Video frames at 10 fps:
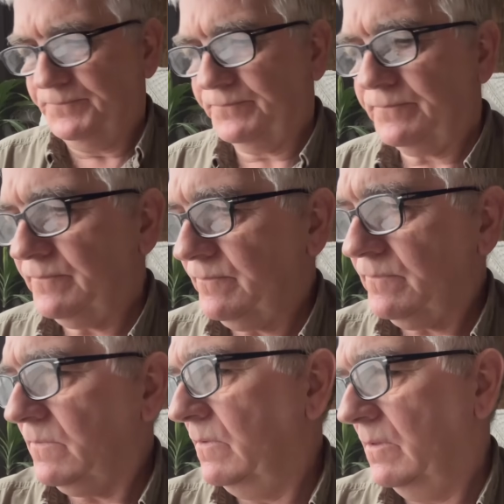
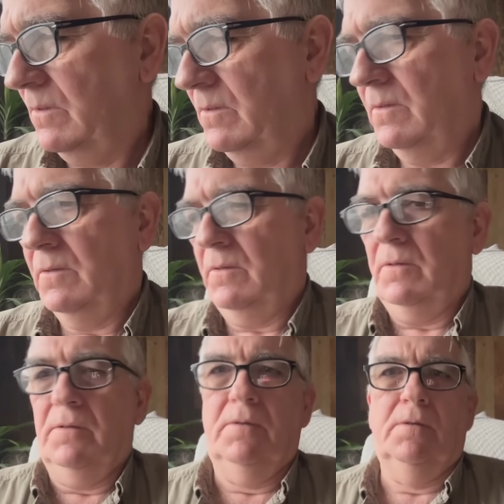
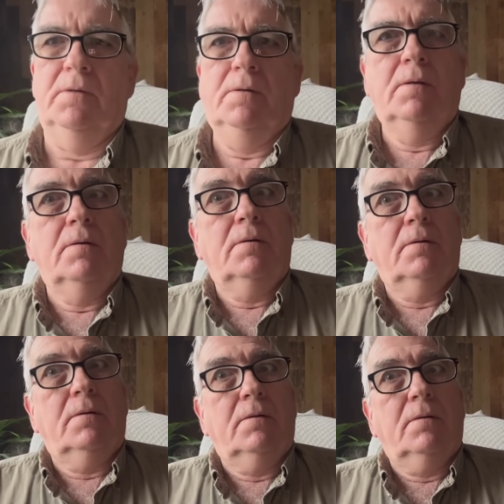
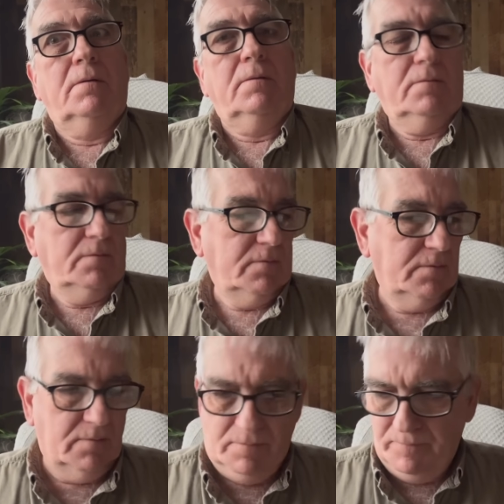
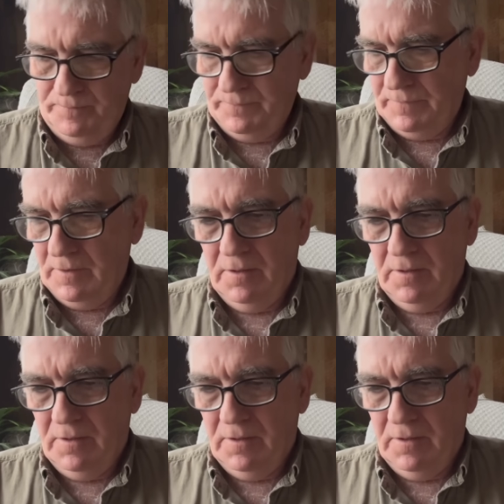[no speech]